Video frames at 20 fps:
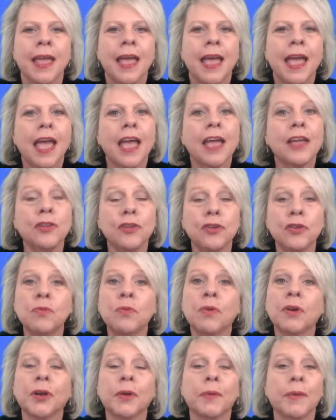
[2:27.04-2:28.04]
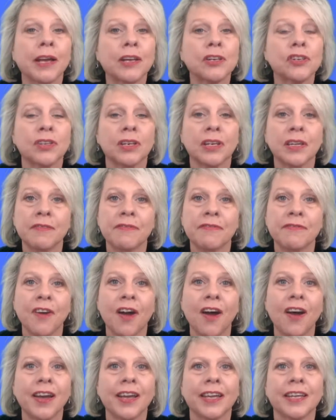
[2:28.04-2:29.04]
and you want to actually
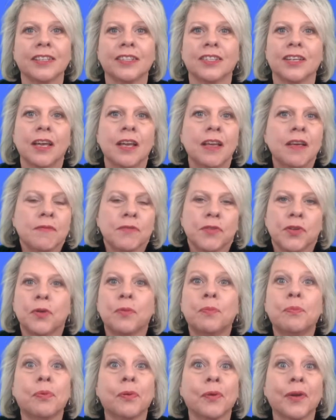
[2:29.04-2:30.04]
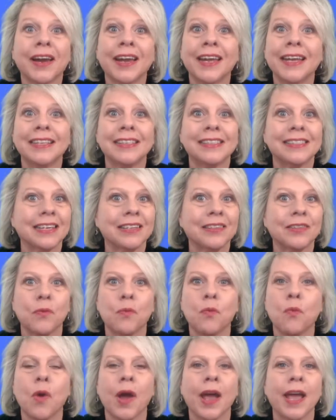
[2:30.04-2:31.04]
find your brains and the
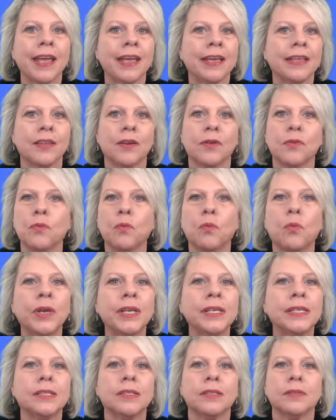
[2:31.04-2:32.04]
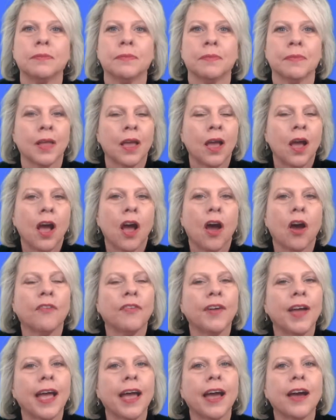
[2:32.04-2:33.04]
way, the wisdom of
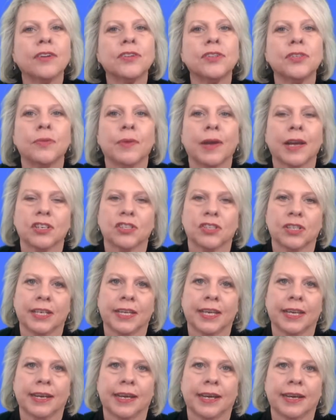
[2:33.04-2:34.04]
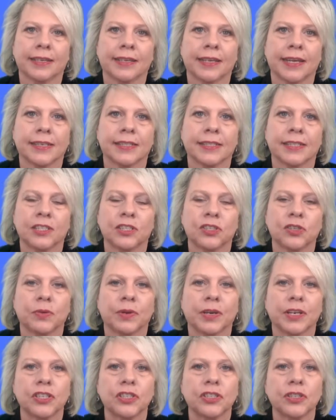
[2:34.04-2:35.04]
how to actually get out of that
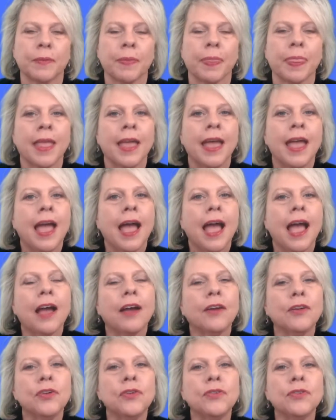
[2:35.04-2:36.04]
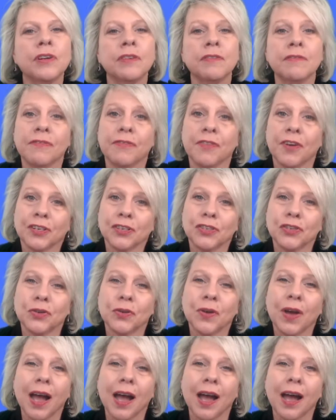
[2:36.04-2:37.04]
situation, how you can find
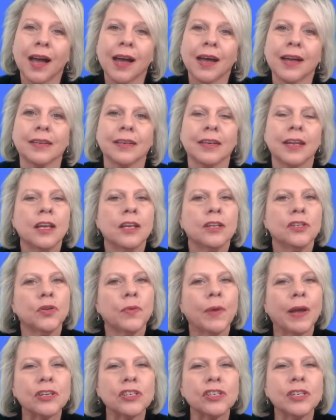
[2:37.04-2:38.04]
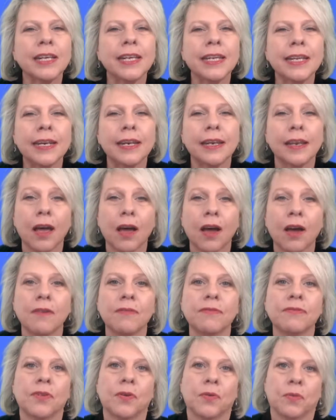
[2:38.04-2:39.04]
your heart to actually
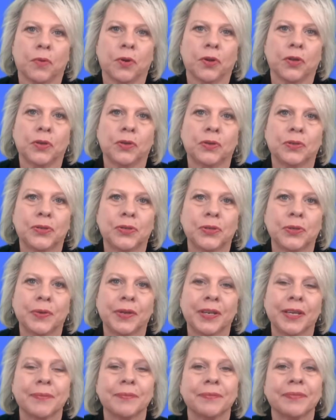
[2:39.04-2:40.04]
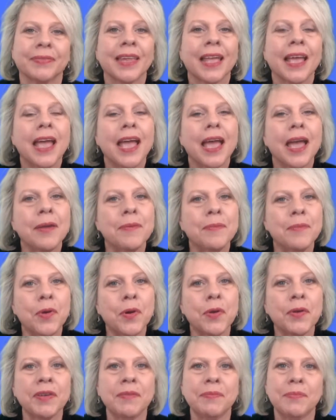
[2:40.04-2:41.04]
love what you're doing. And
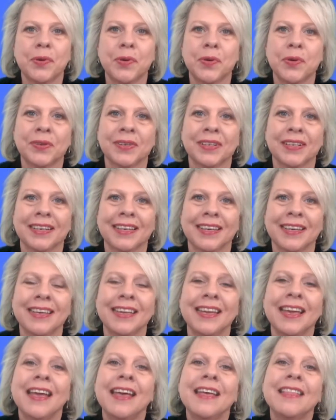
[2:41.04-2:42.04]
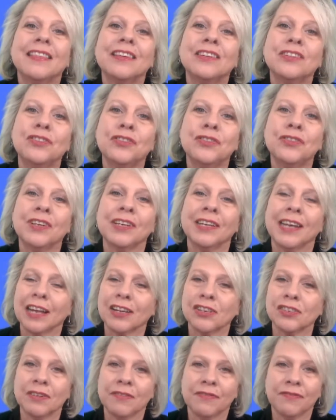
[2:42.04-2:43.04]
more importantly, that you can
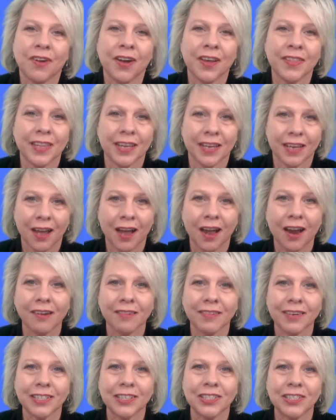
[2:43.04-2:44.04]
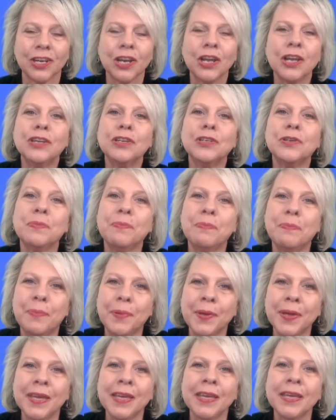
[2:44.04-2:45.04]
actually find the courage to
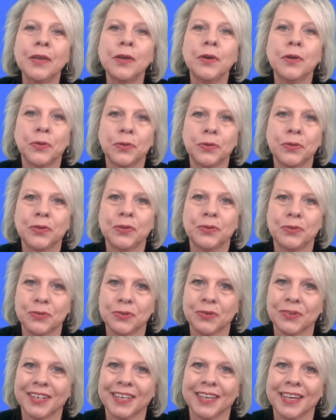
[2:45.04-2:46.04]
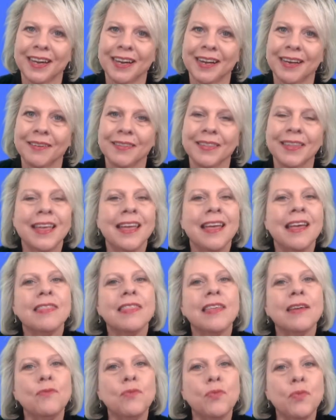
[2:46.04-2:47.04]
be who you truly are.
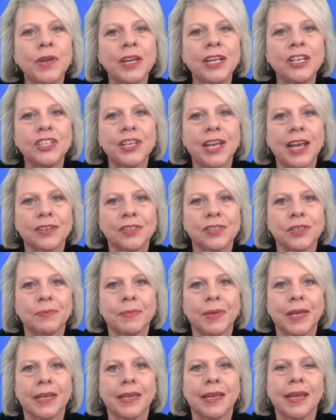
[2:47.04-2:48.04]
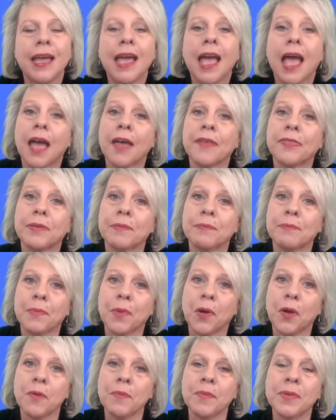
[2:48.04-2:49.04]
Then reach out to me. At the
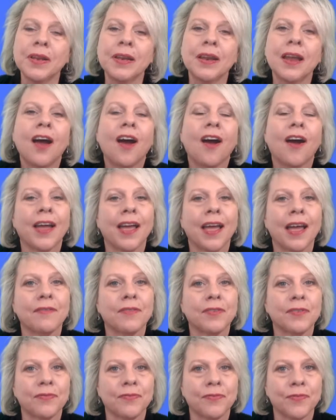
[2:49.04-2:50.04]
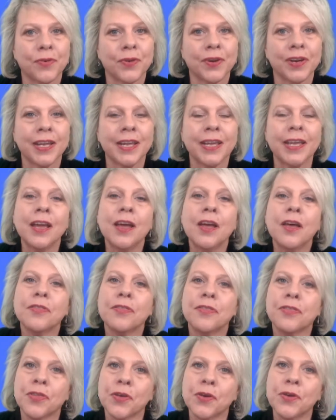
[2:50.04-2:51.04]
moment, I have a free
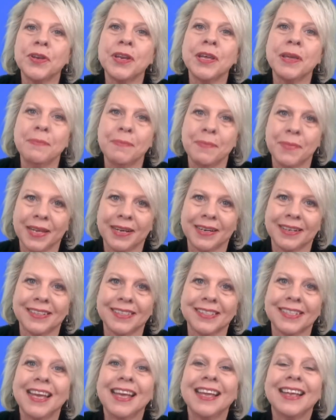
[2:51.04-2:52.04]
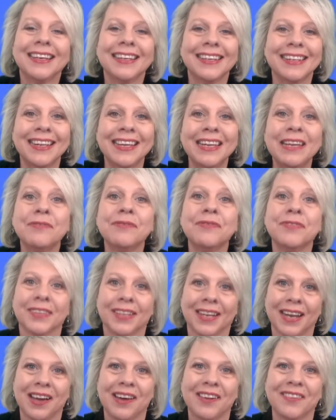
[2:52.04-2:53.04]
30 minute Live
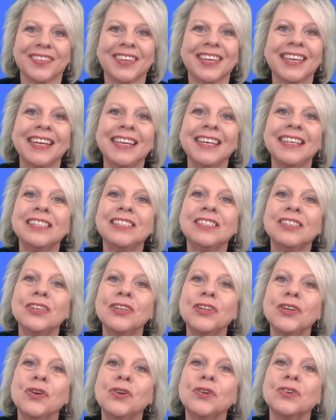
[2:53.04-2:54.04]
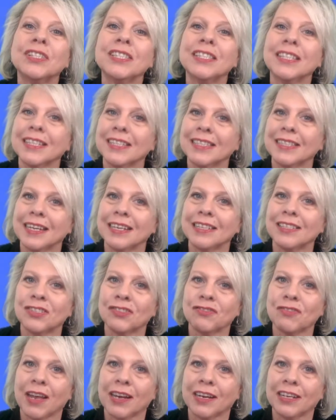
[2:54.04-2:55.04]
Love Keys to Your Success
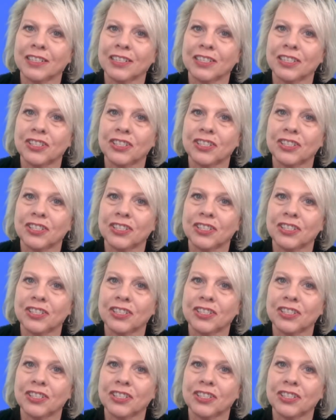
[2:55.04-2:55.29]
Strategy,